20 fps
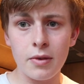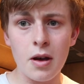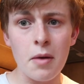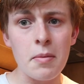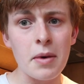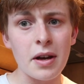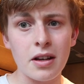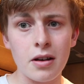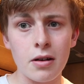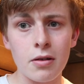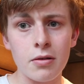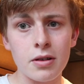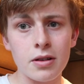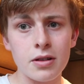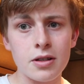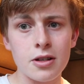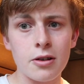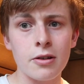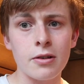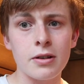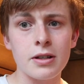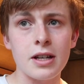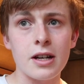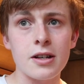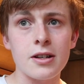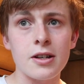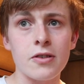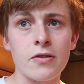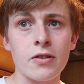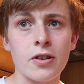a bit colder, so it's
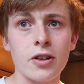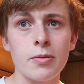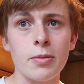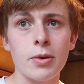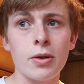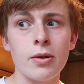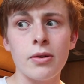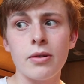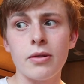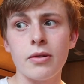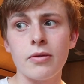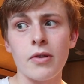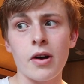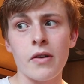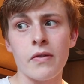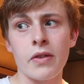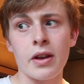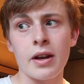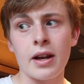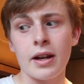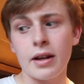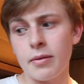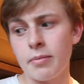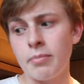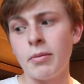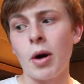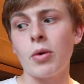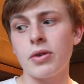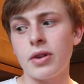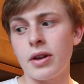actually drinkable rather than like
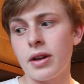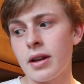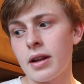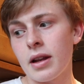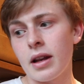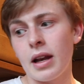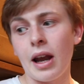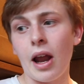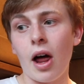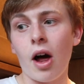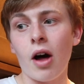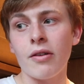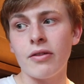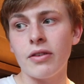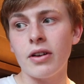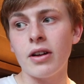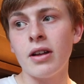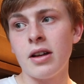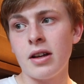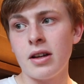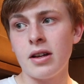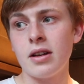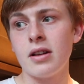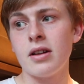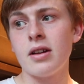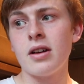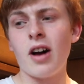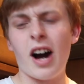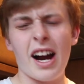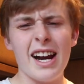molten lava.
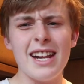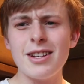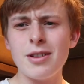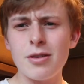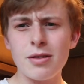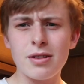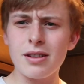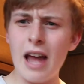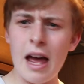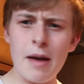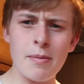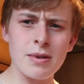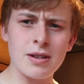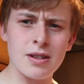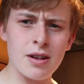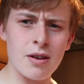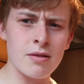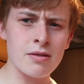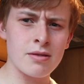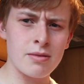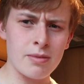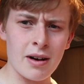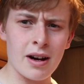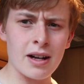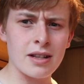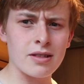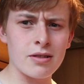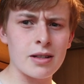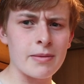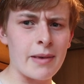I need to do an episode where
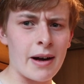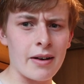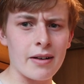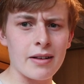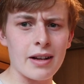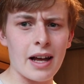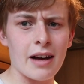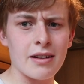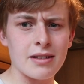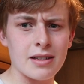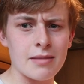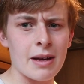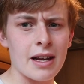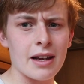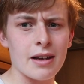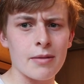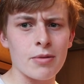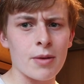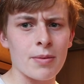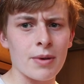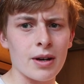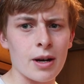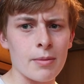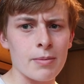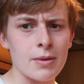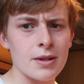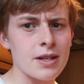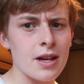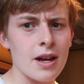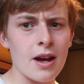I talk about how to make a proper
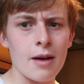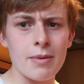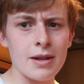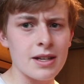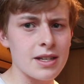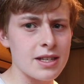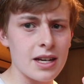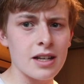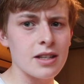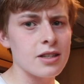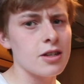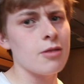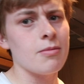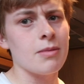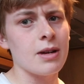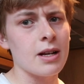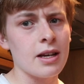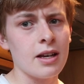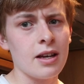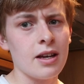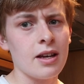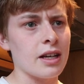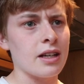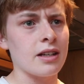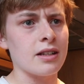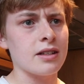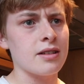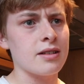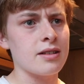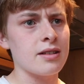cup of tea. I've been seeing too many
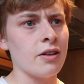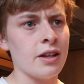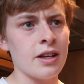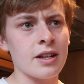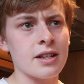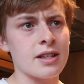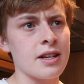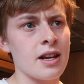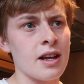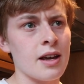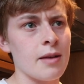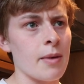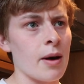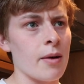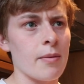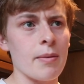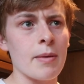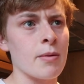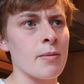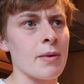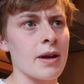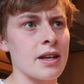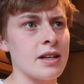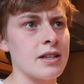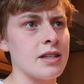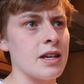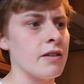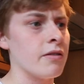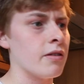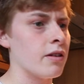things on the internet about people making
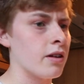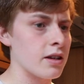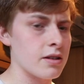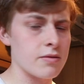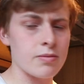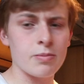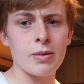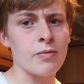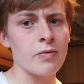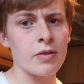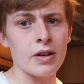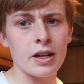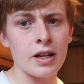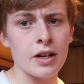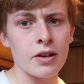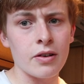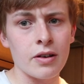tea wrong. It's been really